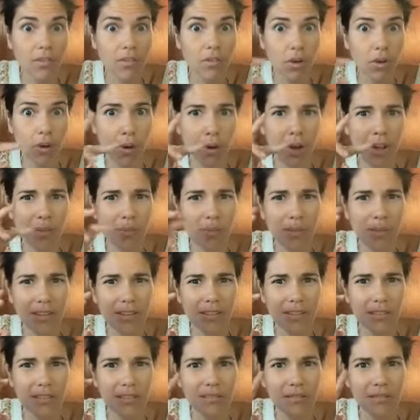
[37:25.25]
so I've
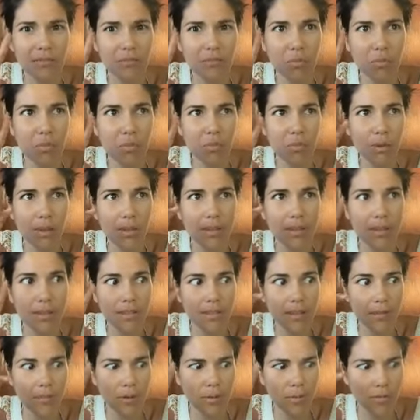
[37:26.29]
been with these
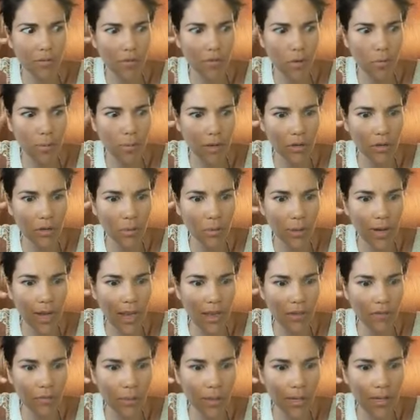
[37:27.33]
symptoms for about
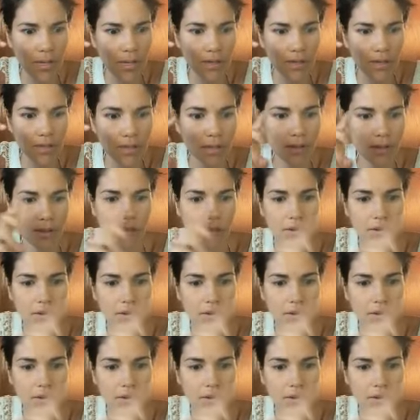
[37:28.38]
2.5 weeks.